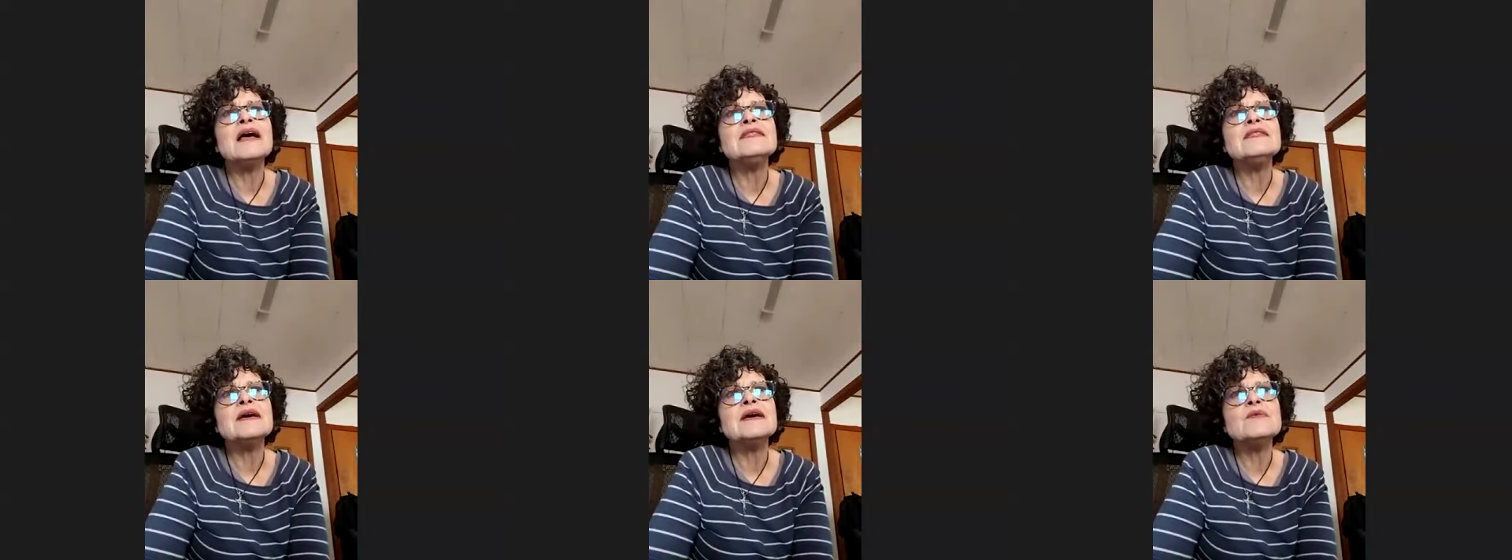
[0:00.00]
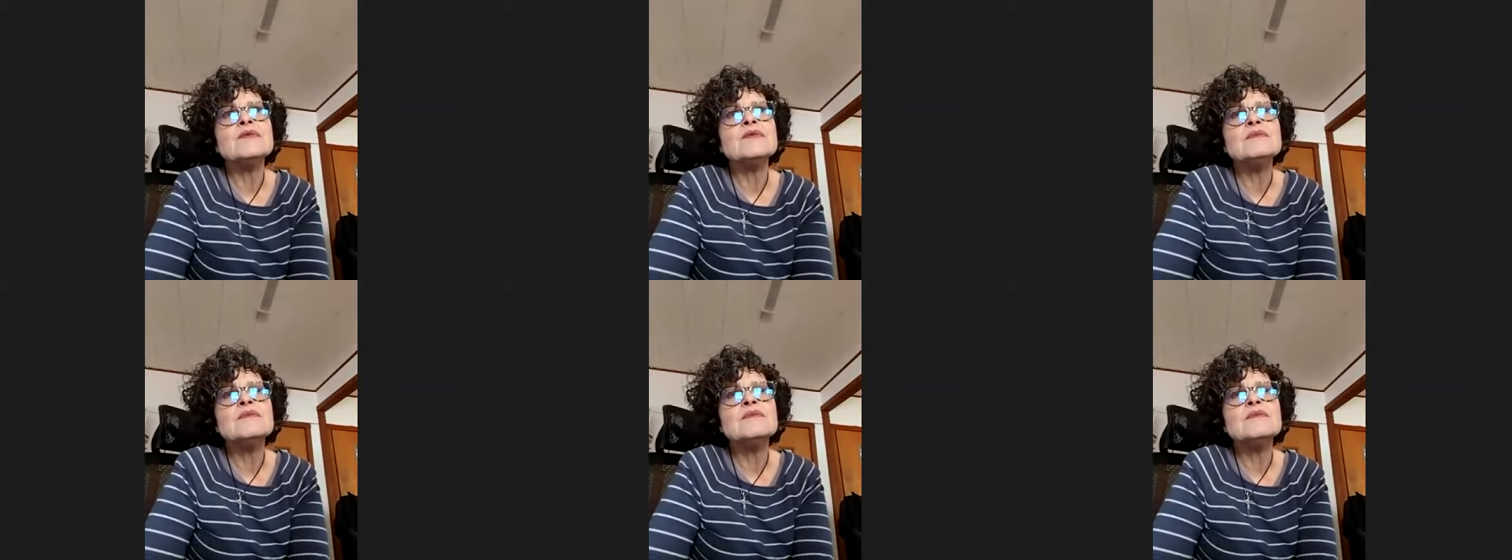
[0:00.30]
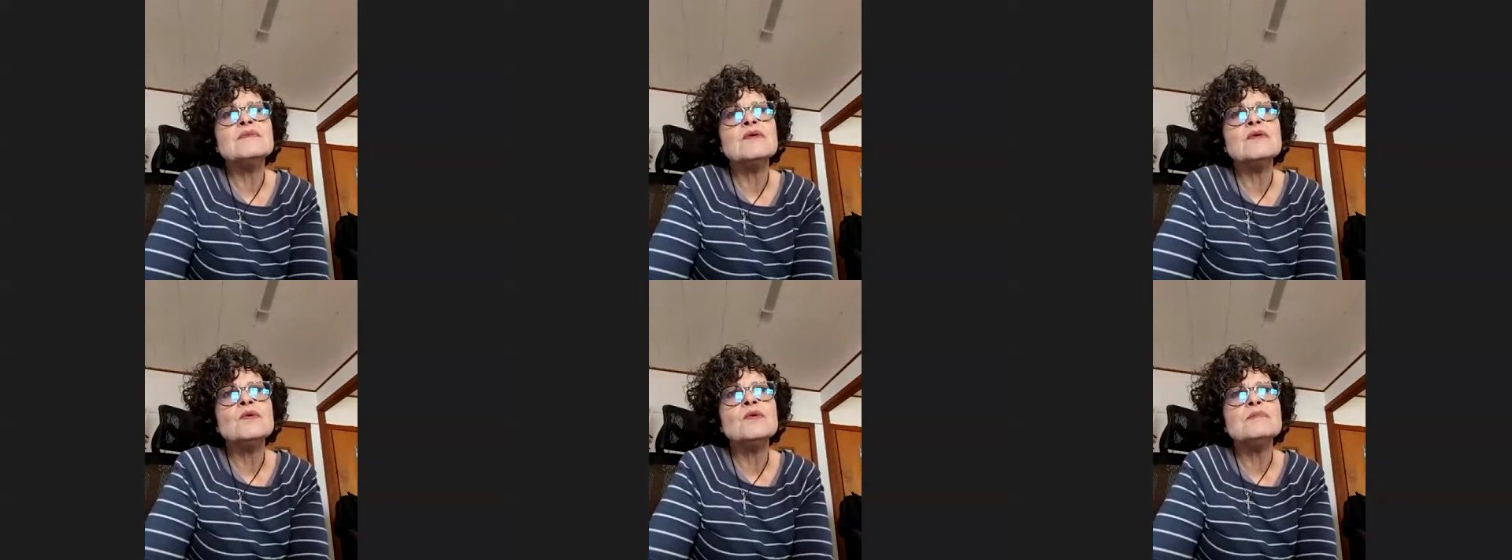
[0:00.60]
And then
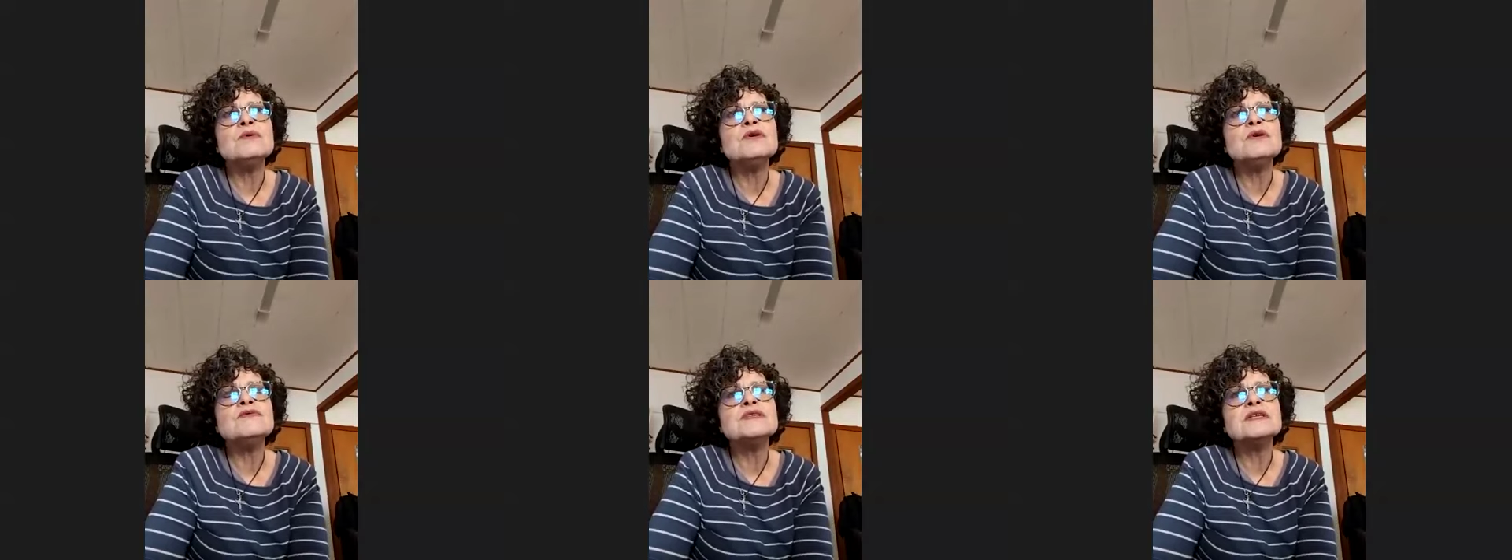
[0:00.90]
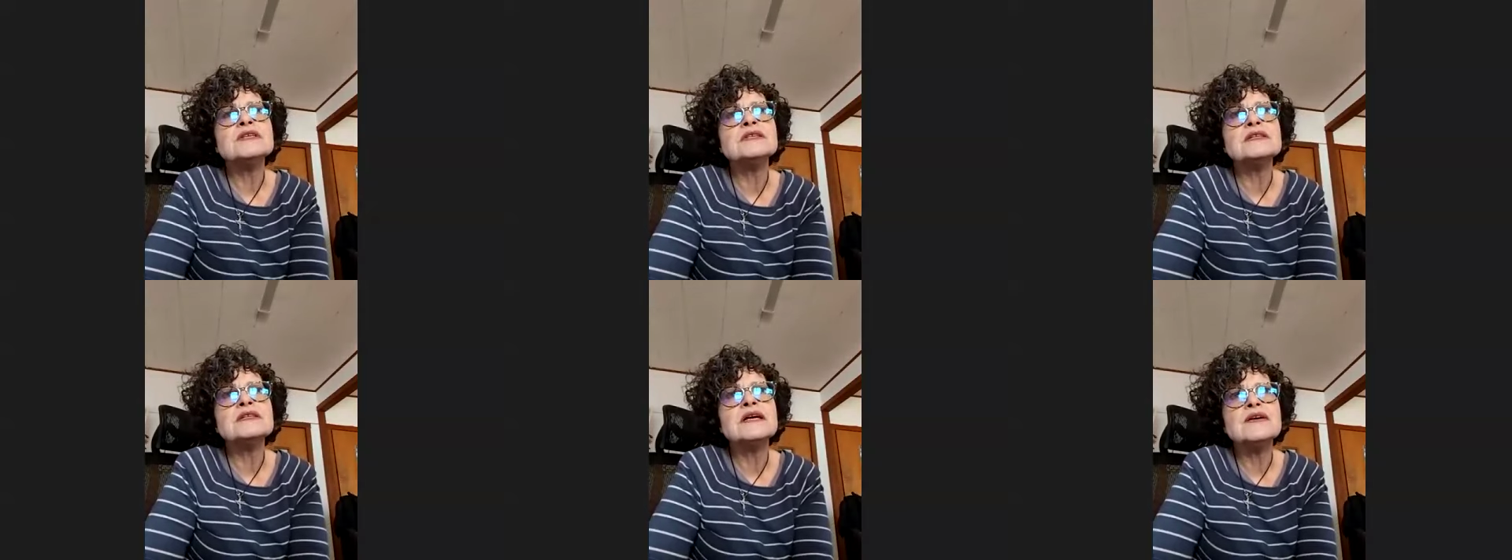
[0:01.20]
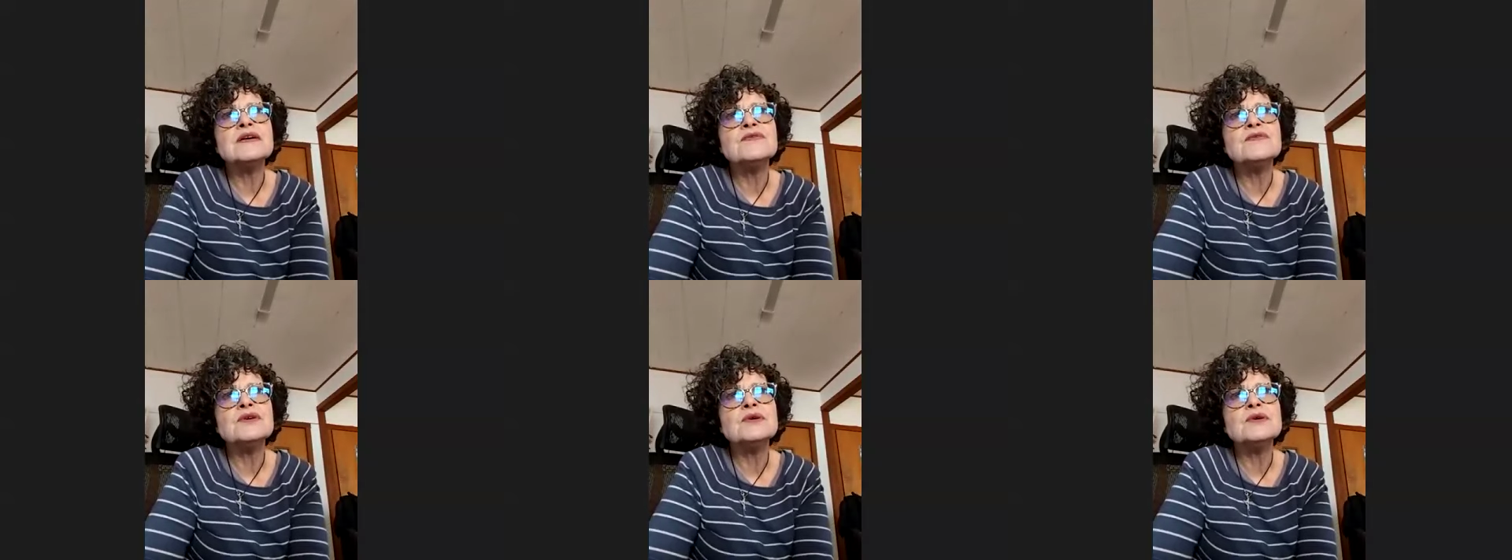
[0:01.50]
we moved to
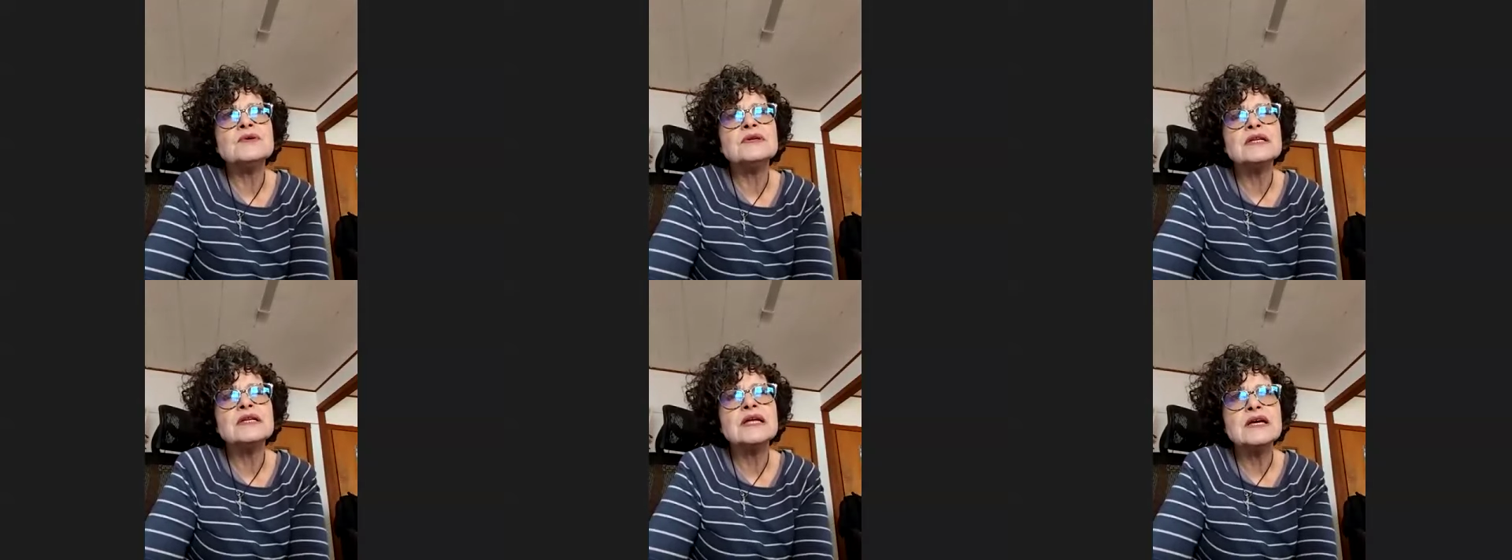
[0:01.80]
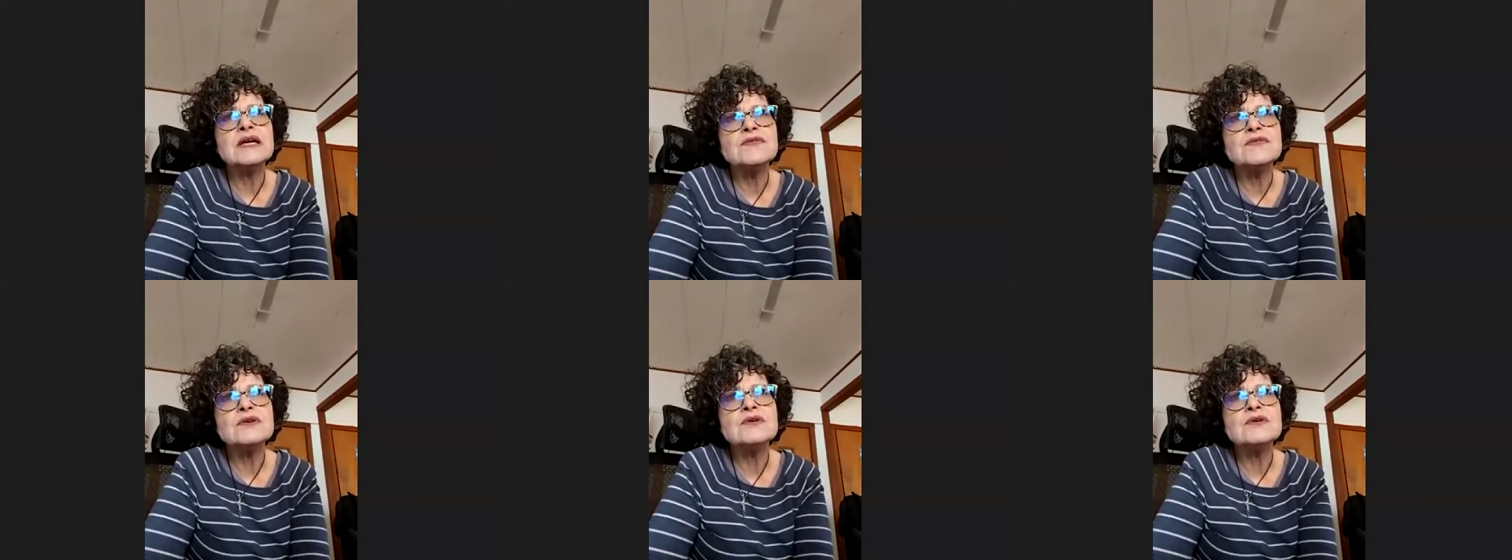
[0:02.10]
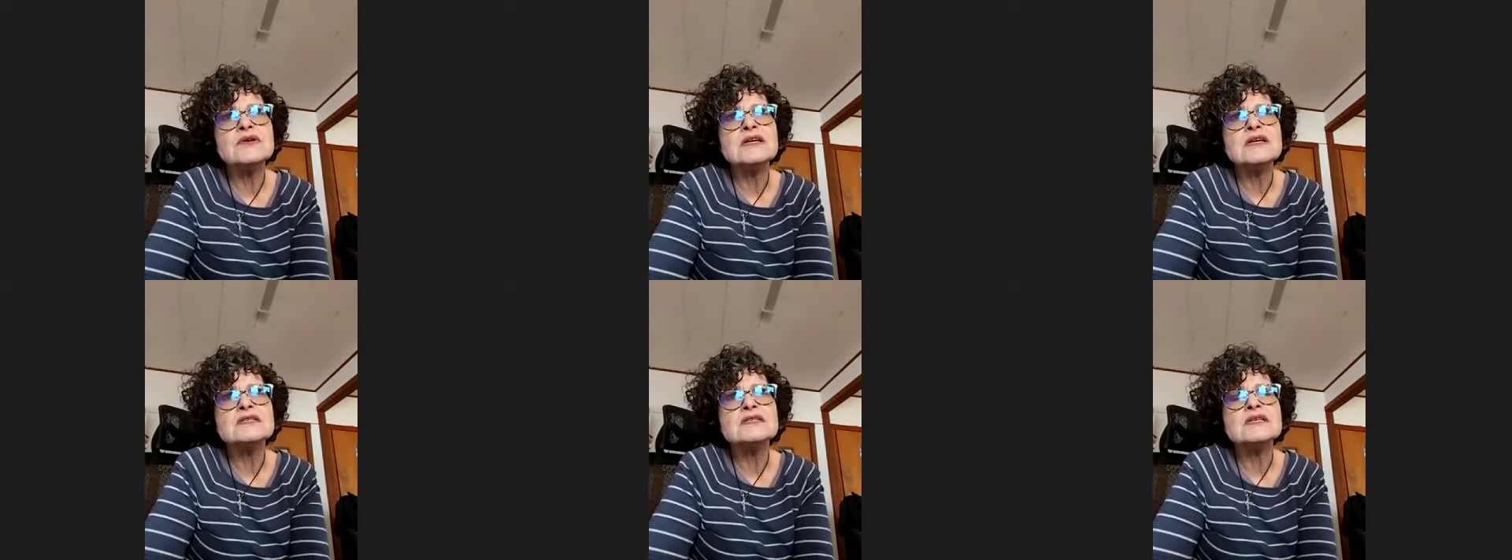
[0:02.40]
Lakeview, and
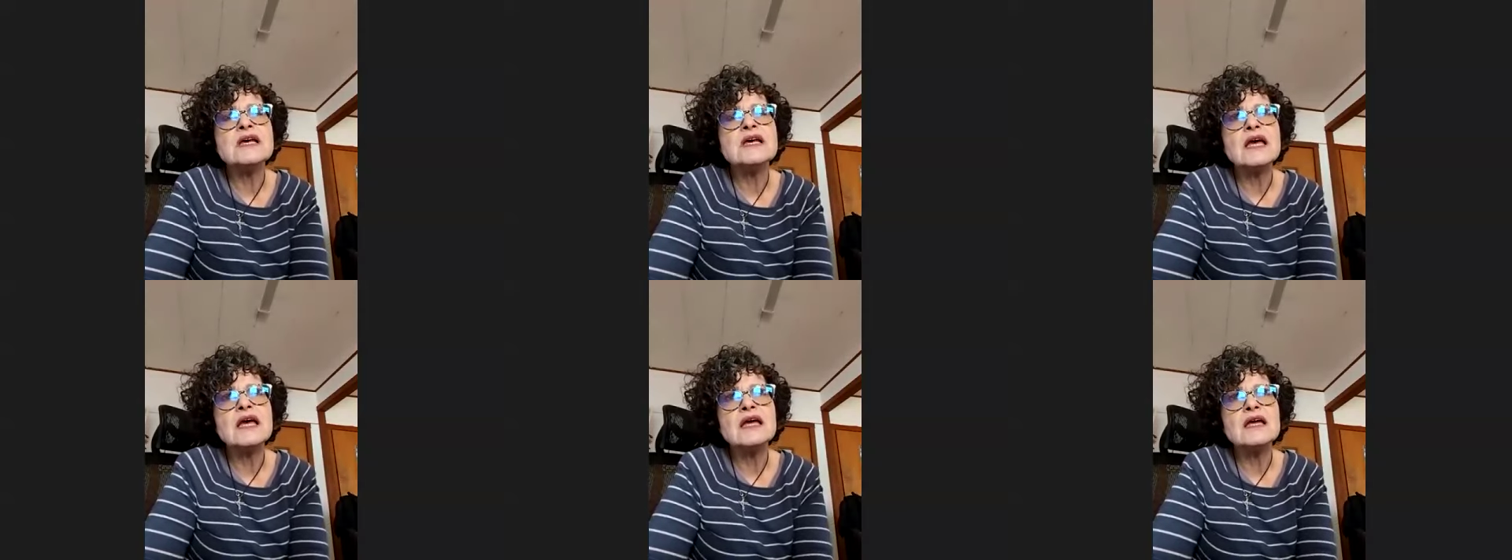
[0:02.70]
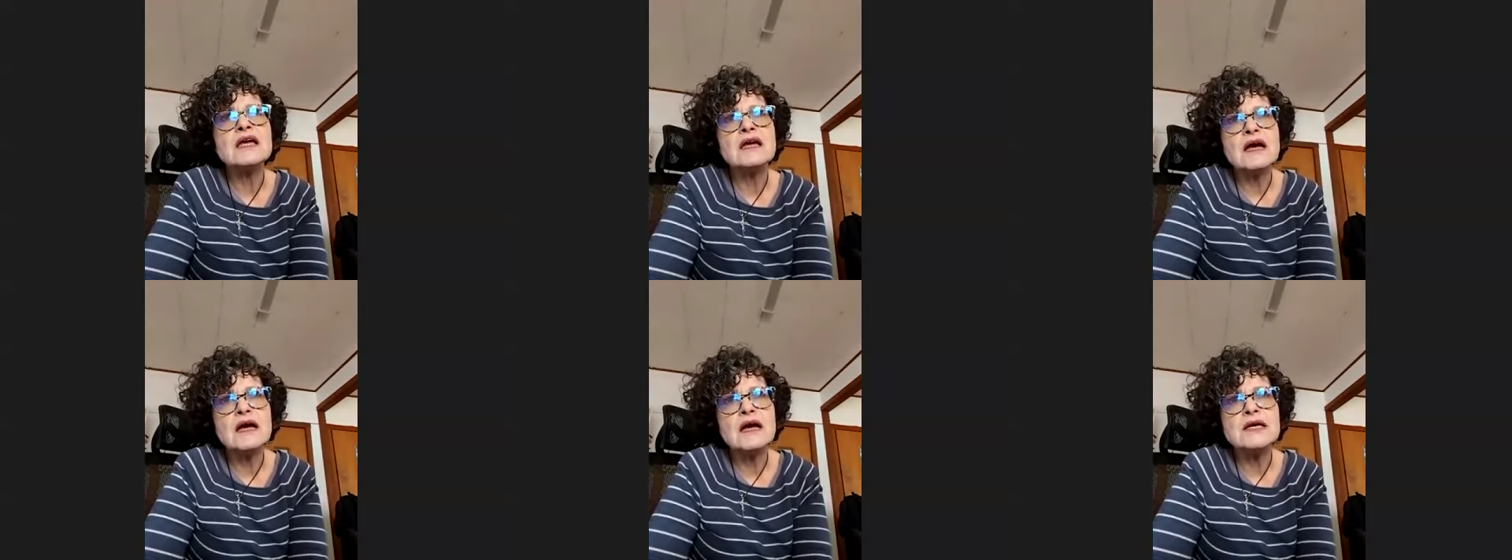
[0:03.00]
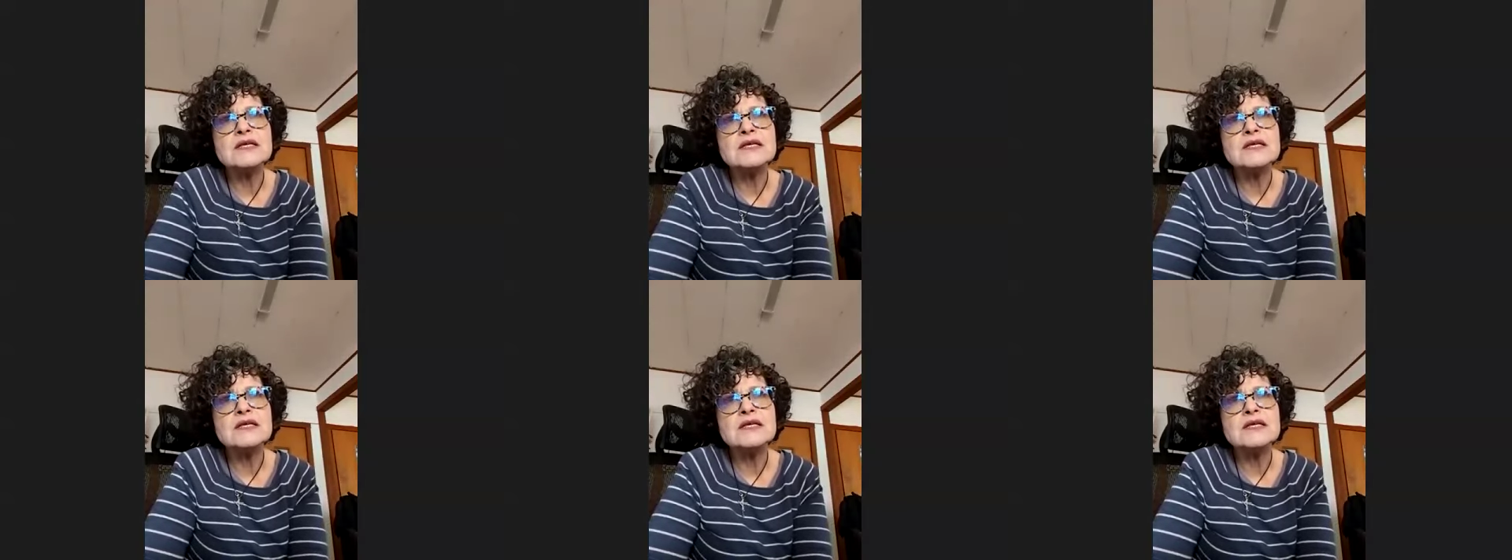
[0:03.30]
Lakeview is a